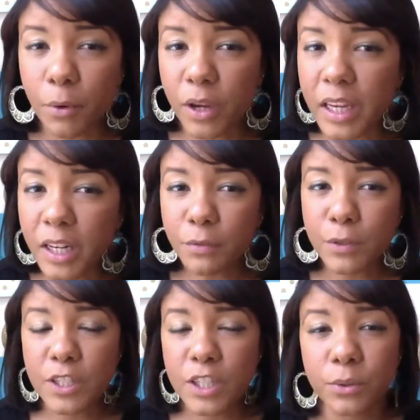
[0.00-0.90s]
Book interview
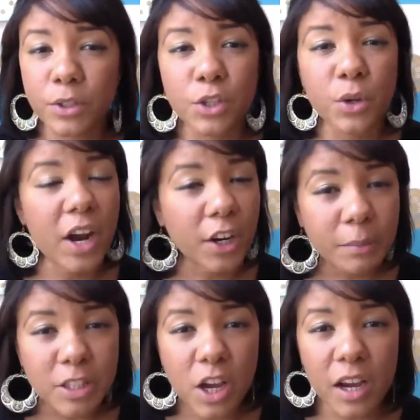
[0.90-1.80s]
series, you heard
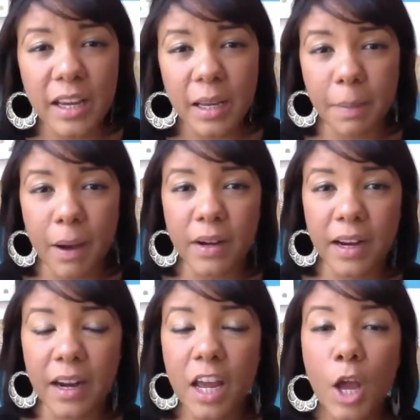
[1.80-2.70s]
me talking about
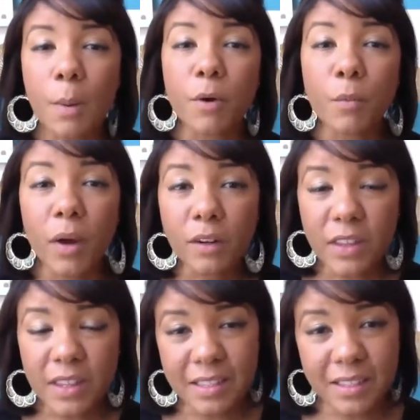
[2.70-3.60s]
it. But one of
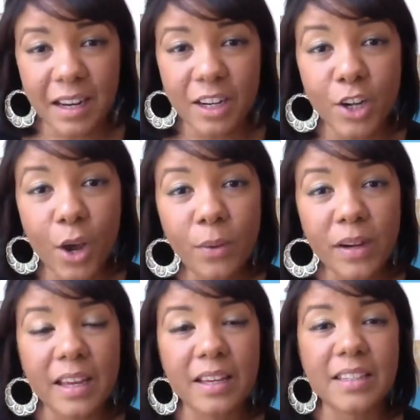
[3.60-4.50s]
the things that I
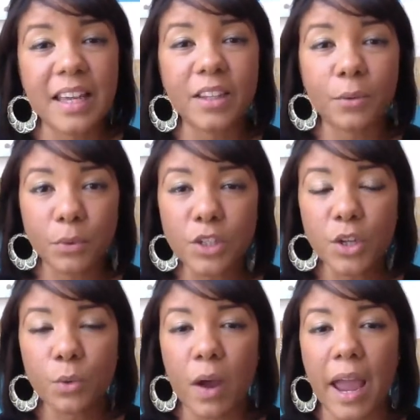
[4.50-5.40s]
noticed, and the
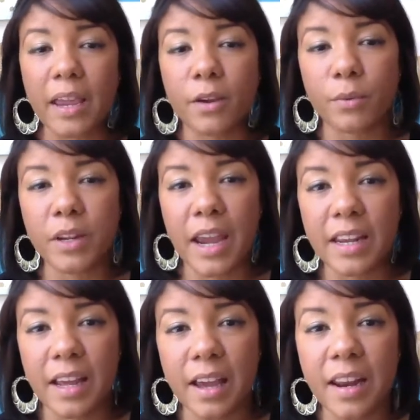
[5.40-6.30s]
reason why I
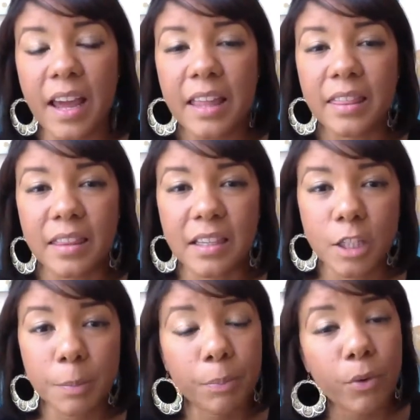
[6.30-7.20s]
created
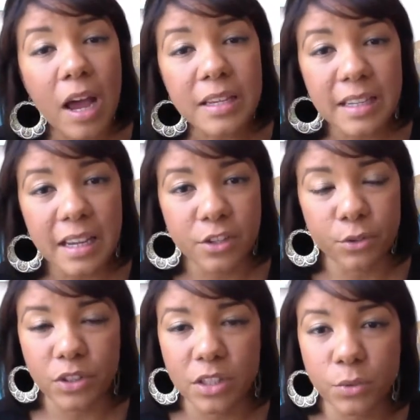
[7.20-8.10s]
this process
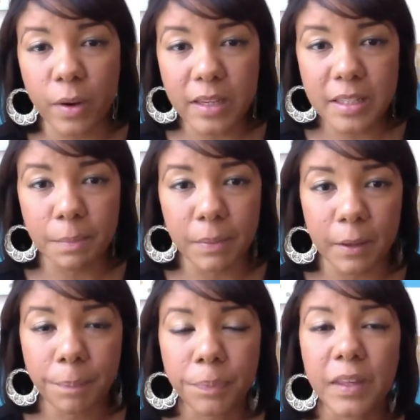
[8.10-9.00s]
or this
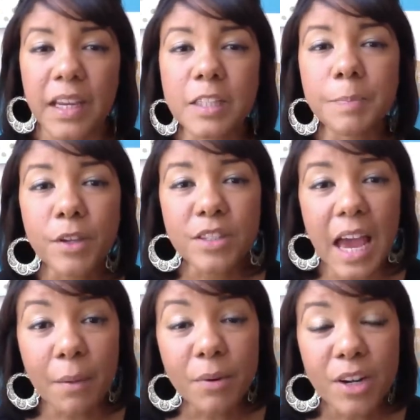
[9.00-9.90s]
recipe, it's because
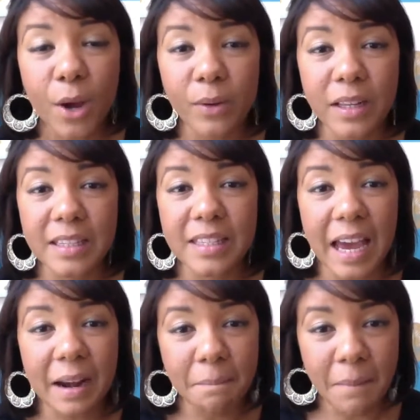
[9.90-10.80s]
I would notice
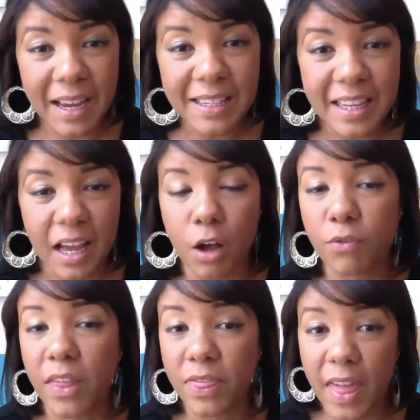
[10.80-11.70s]
that myself,
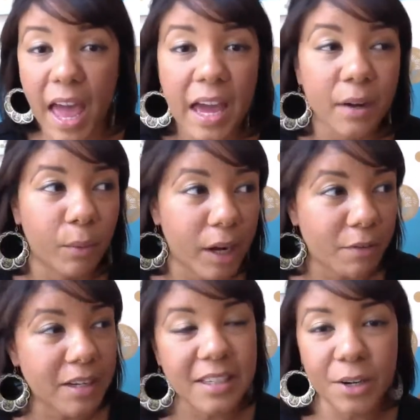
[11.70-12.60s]
and then
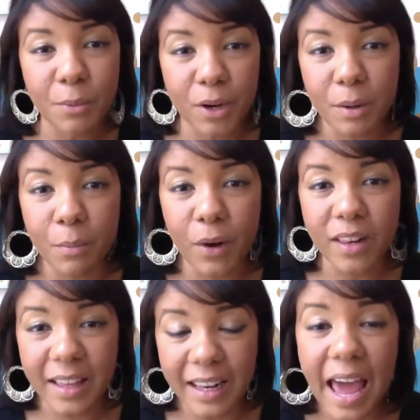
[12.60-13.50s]
whenever I started working more with
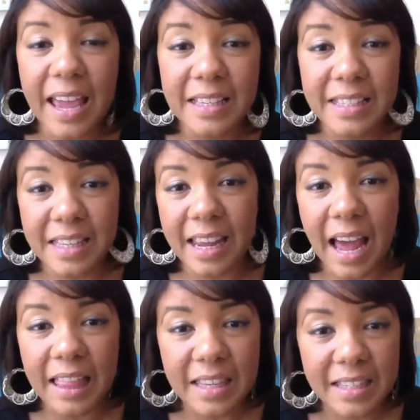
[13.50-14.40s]
clients, they
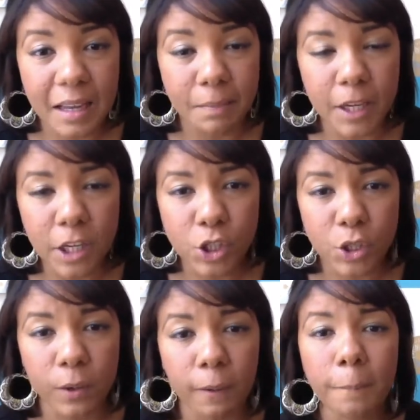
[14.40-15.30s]
had the same
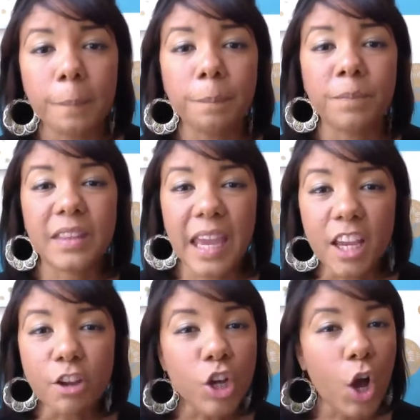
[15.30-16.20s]
issue. They
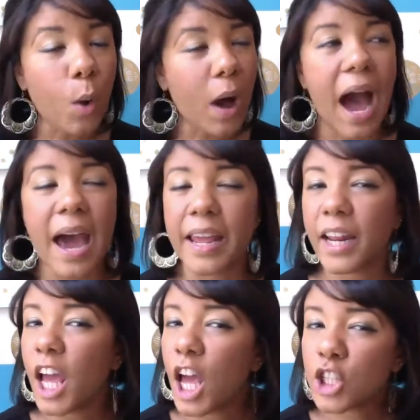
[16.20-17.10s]
could go at
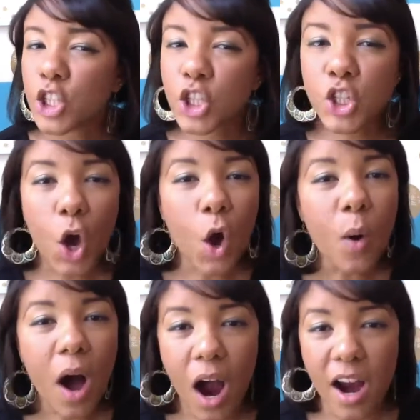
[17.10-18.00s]
it
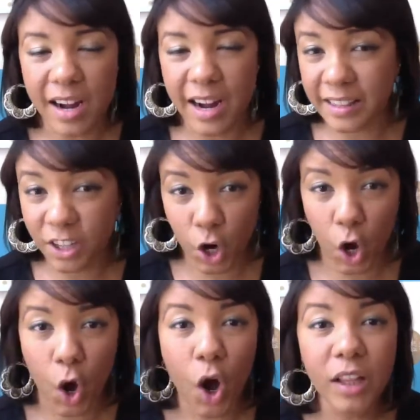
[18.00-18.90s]
so hard, like they're
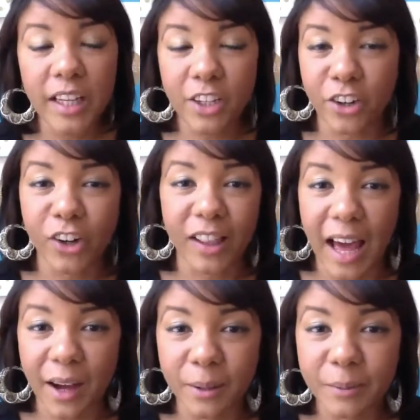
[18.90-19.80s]
all in or all
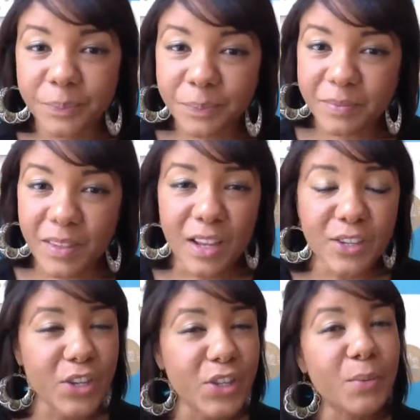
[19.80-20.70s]
out.
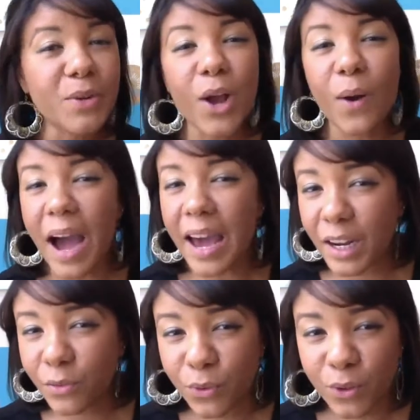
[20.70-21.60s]
So they would go at
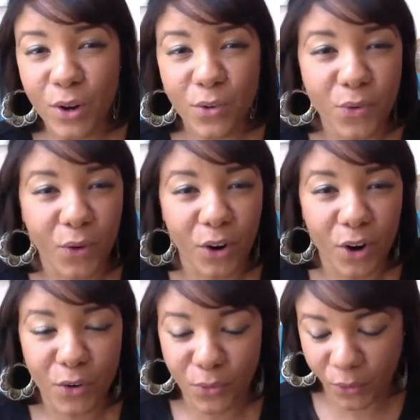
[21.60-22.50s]
it
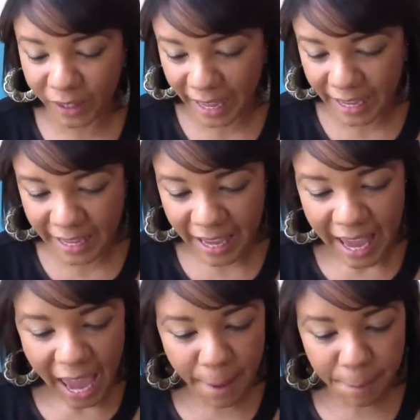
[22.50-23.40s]
for like
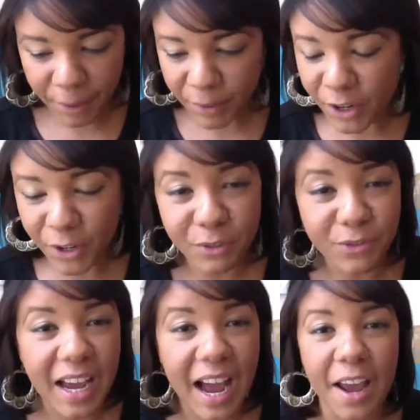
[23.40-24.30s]
a period of
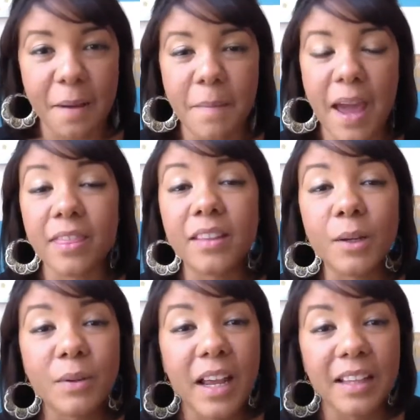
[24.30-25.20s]
time, and then they
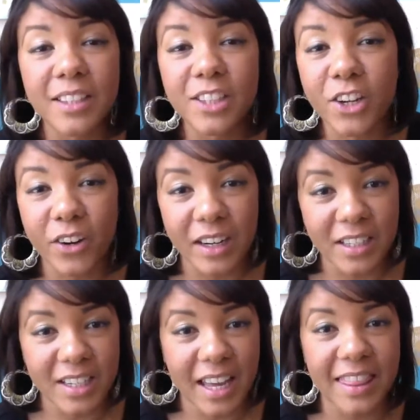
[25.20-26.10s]
would get
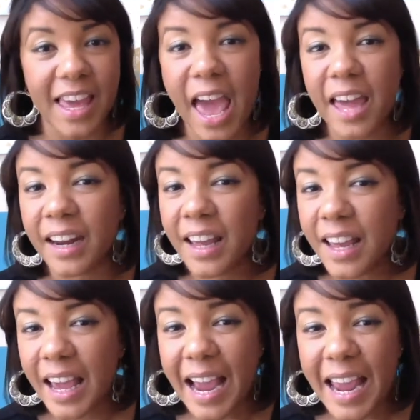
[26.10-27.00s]
discouraged, and then
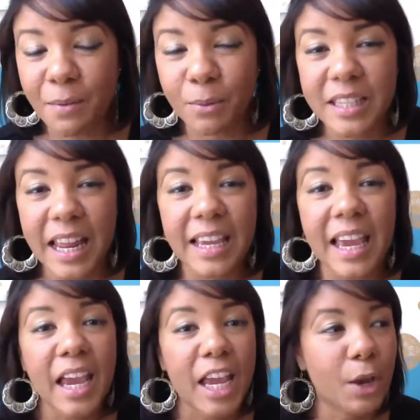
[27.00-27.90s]
it was like
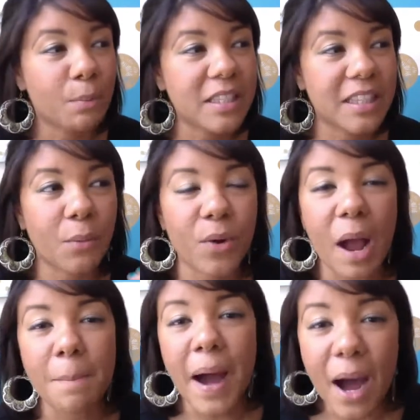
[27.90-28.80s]
they were
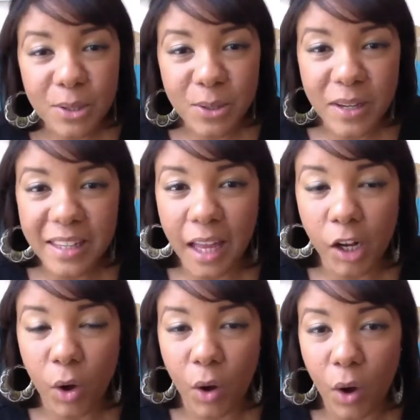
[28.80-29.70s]
about to hit
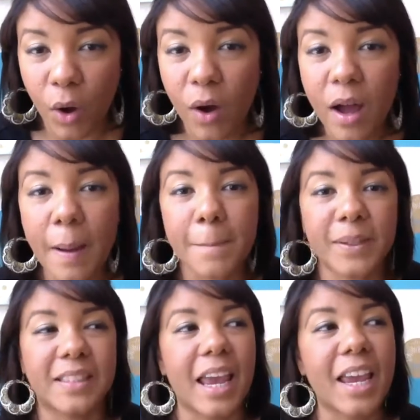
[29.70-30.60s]
that goal,
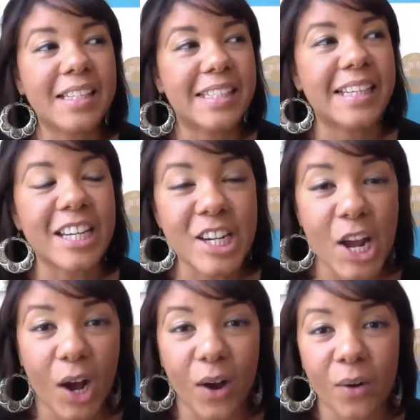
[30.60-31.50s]
but they didn't
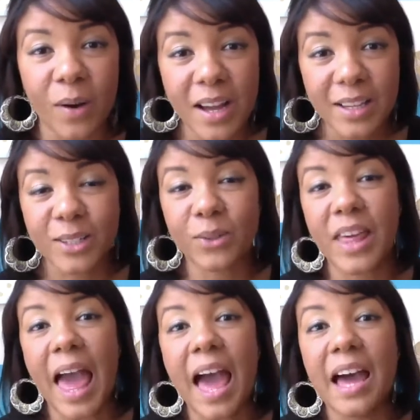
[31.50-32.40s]
know. So
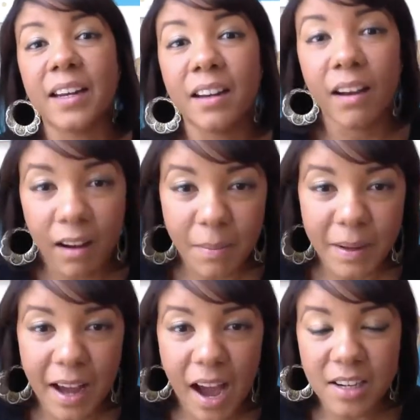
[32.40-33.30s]
then, oh
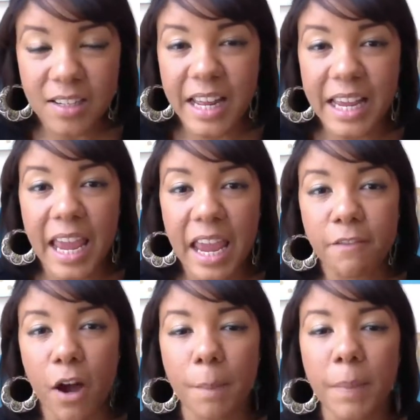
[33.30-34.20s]
my gosh, they gave
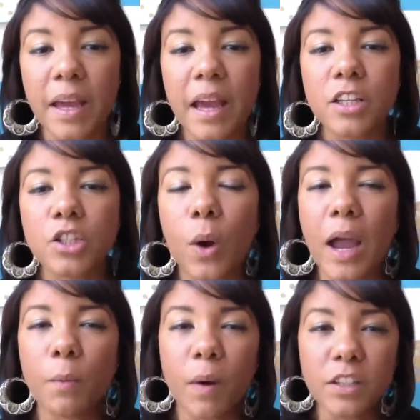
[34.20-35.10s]
up. So
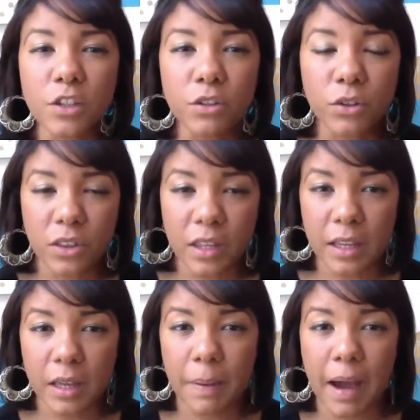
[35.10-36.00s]
I want you to
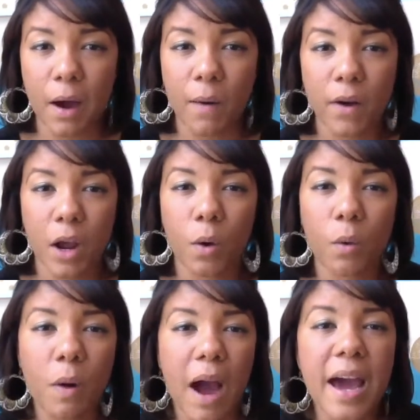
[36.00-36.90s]
think about,
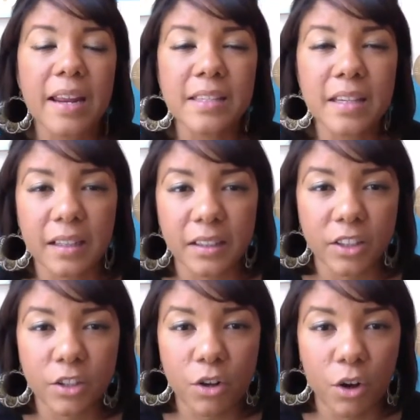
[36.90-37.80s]
what is the
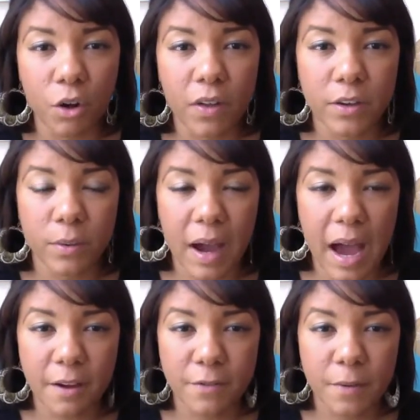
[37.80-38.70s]
clear goal that you have?